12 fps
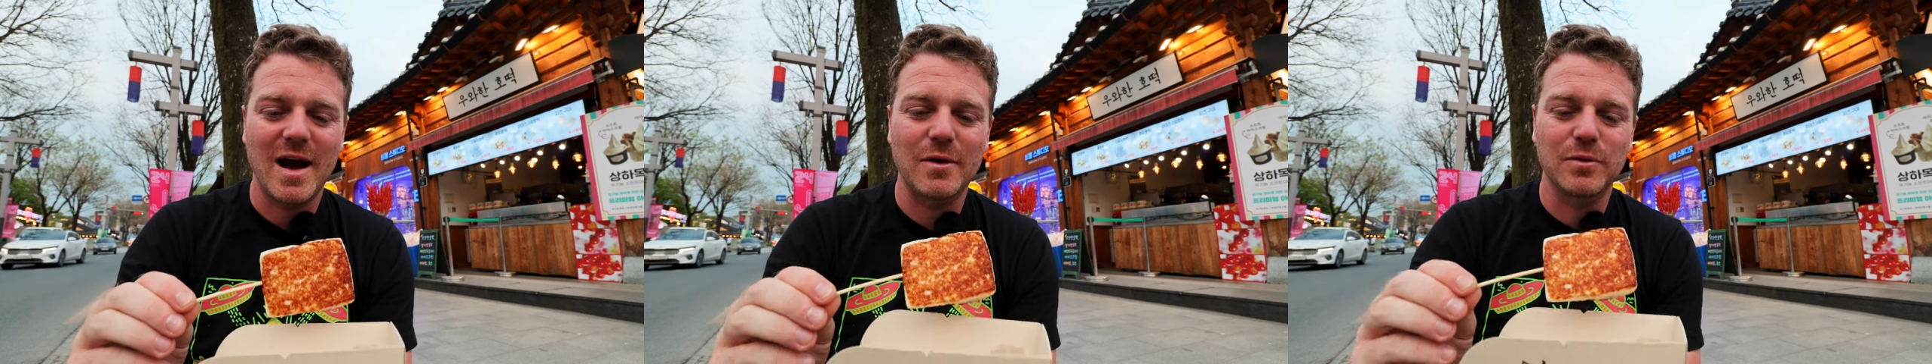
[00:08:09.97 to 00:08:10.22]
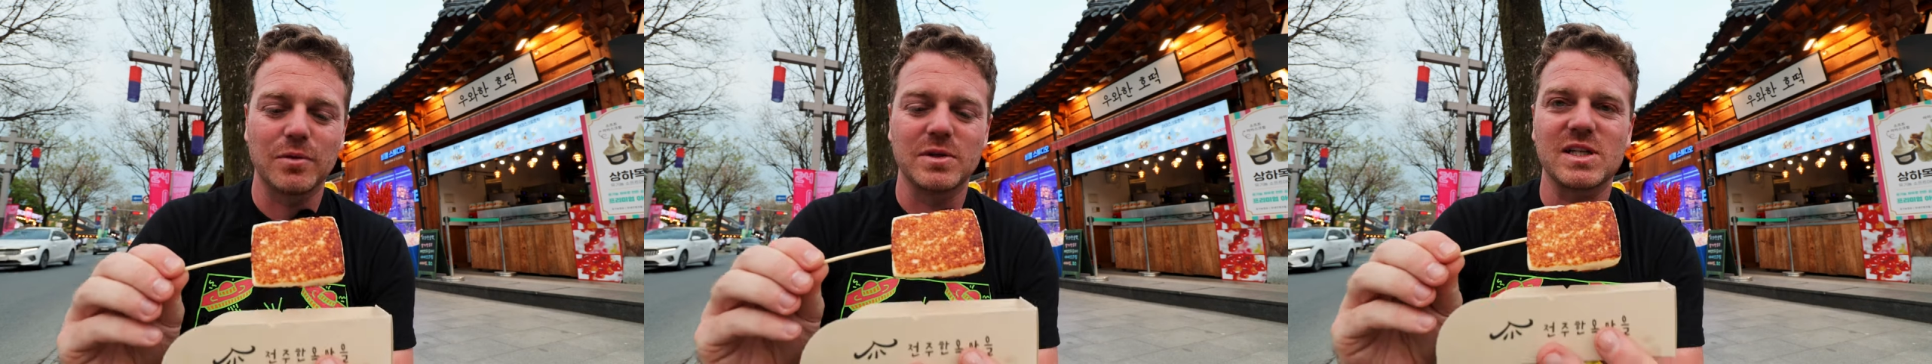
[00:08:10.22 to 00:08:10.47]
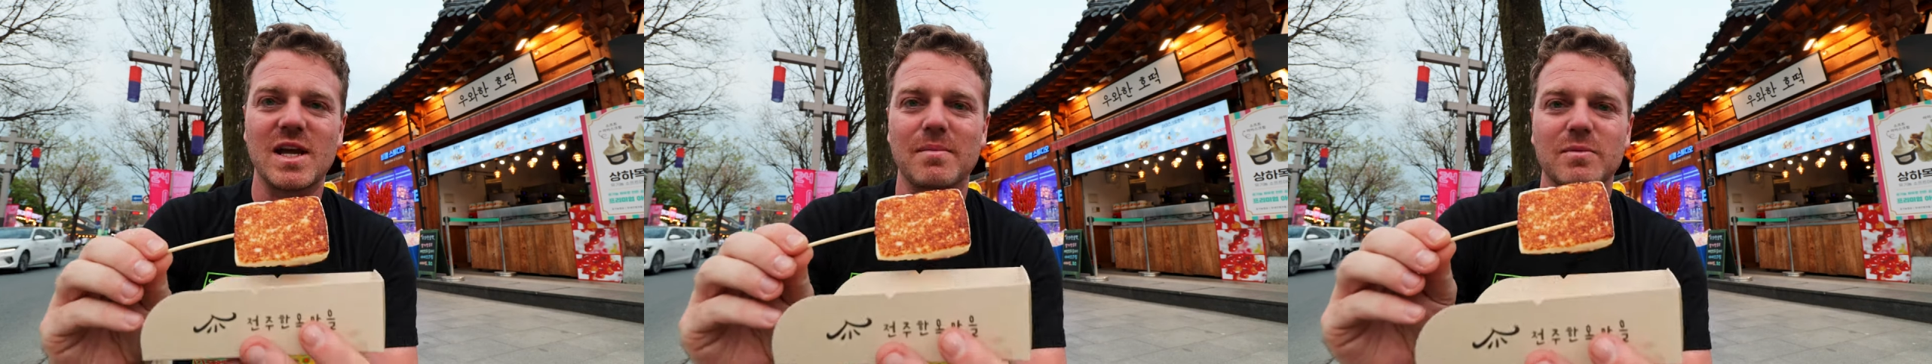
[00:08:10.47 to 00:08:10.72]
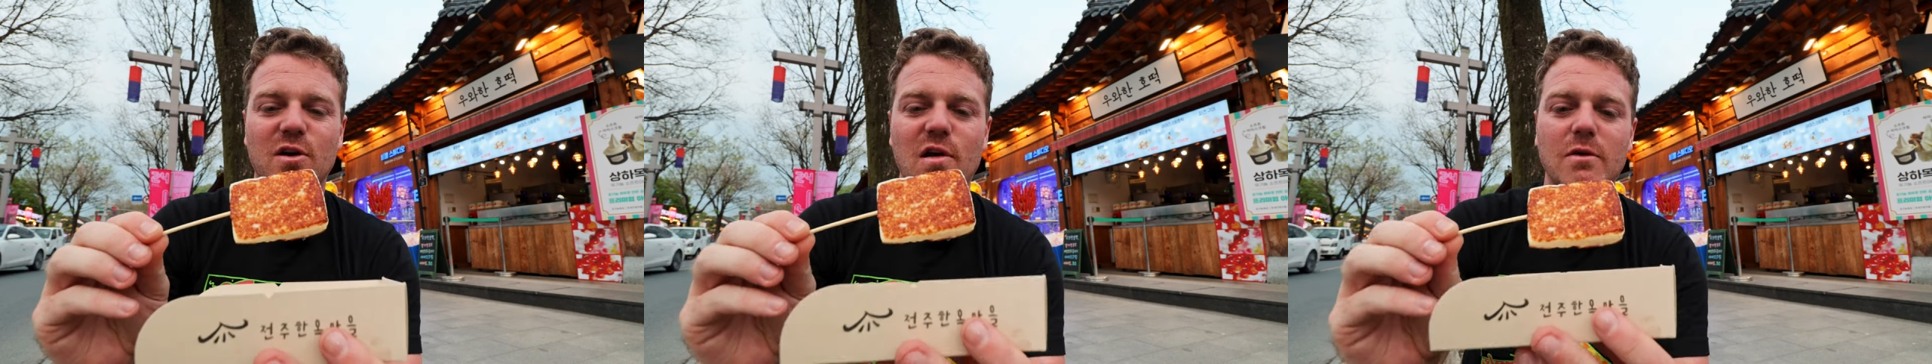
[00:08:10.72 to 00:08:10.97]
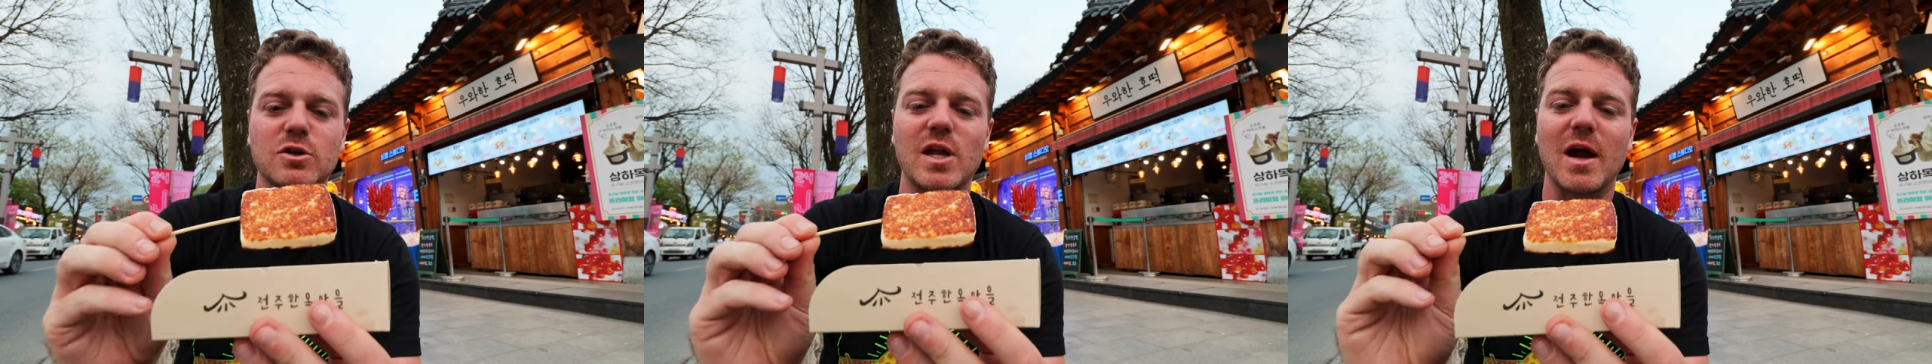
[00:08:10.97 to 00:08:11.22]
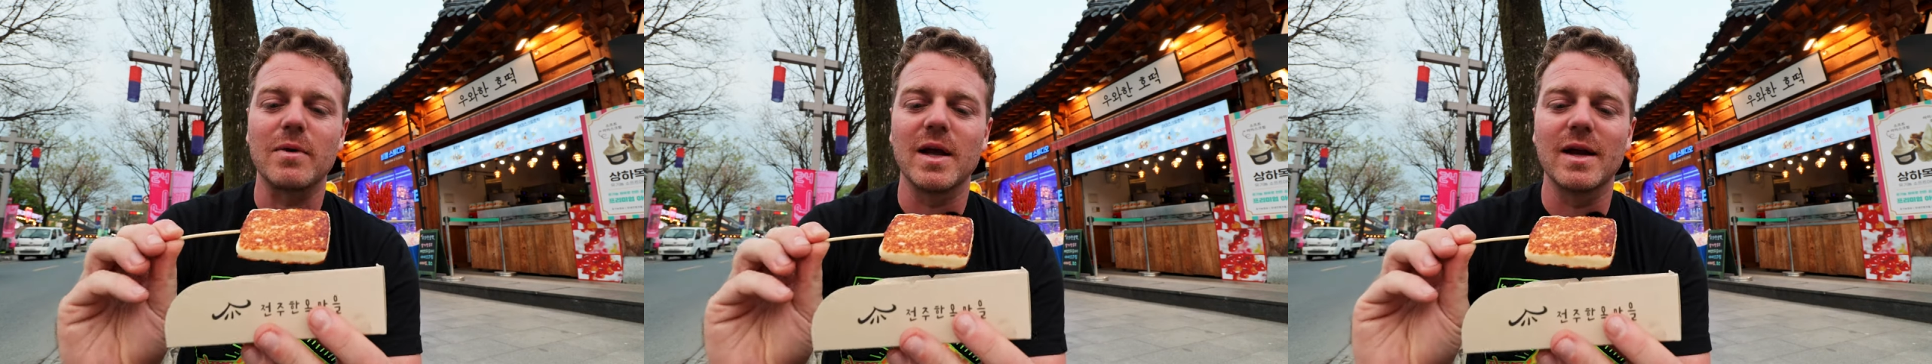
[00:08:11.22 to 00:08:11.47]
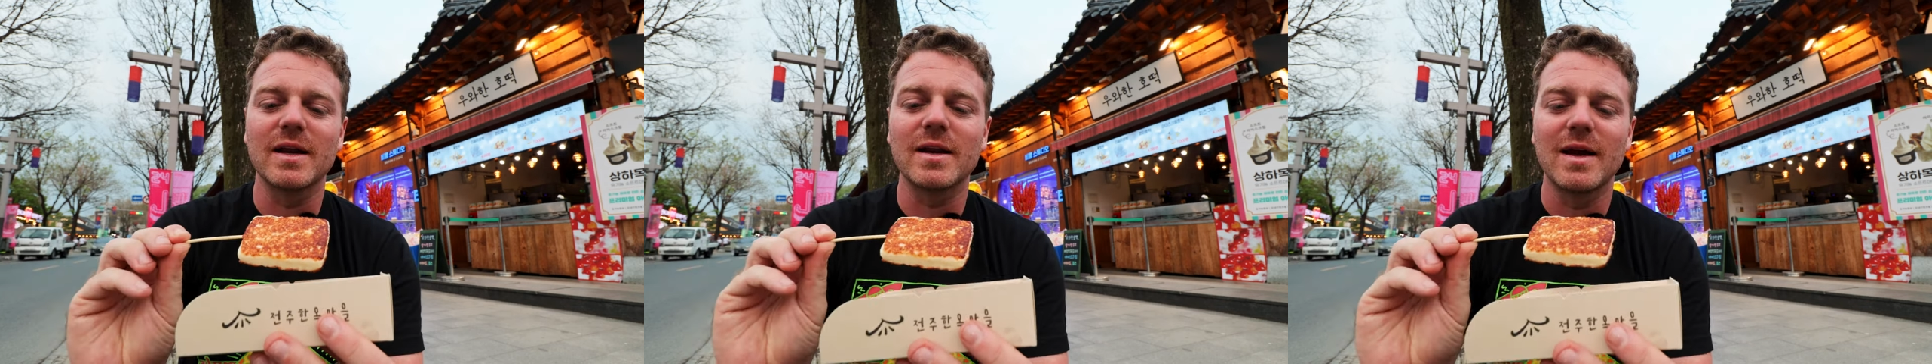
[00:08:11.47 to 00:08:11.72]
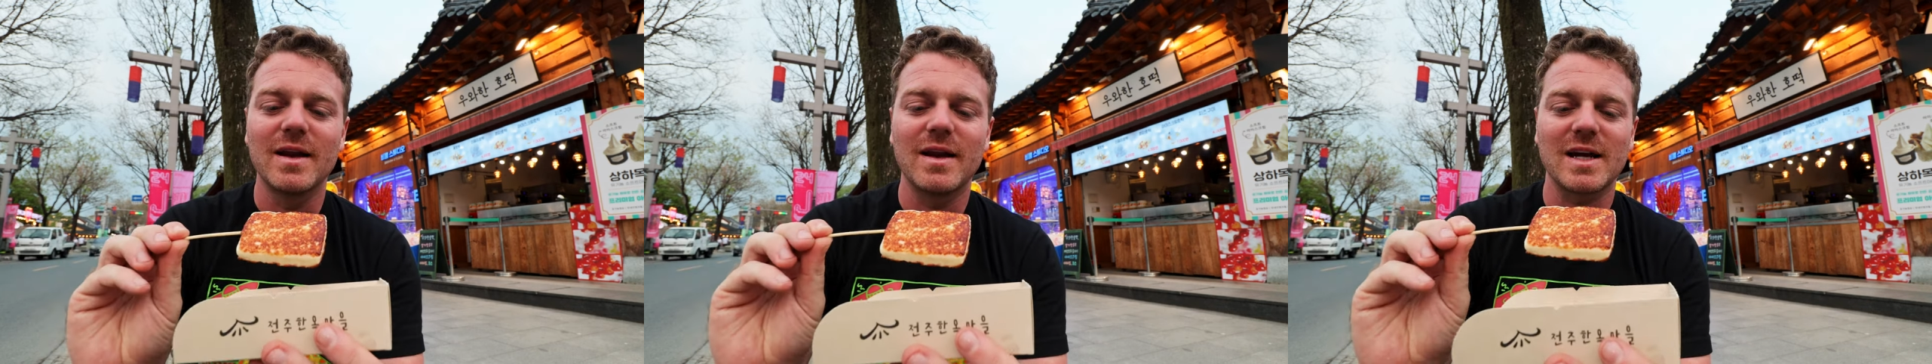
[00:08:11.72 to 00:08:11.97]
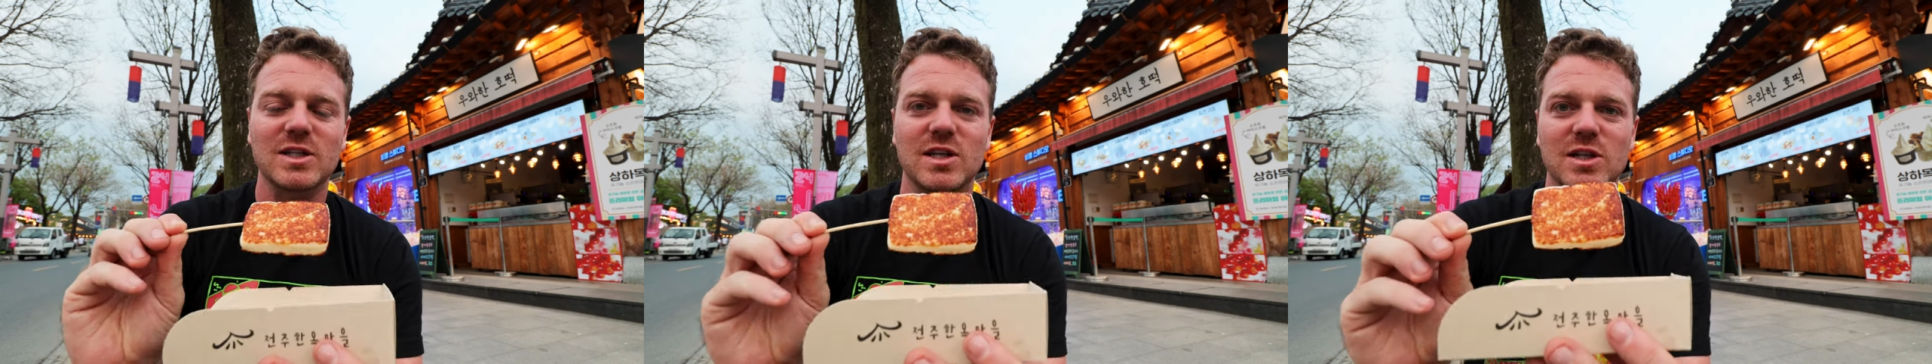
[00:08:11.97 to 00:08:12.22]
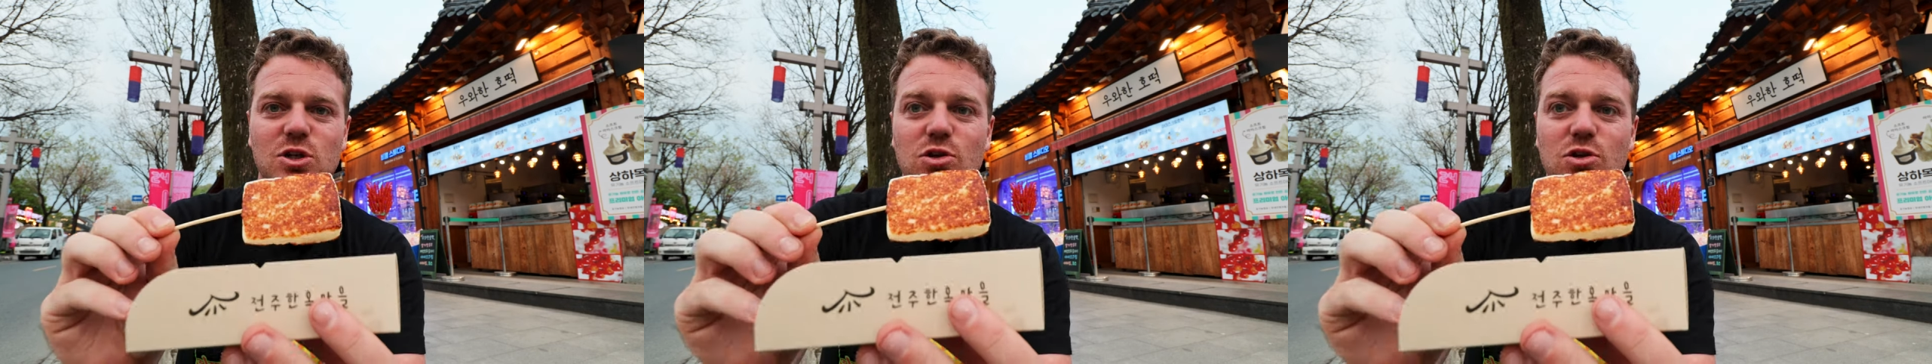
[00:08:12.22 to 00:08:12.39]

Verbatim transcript: I'll do the same, crouch down here next to the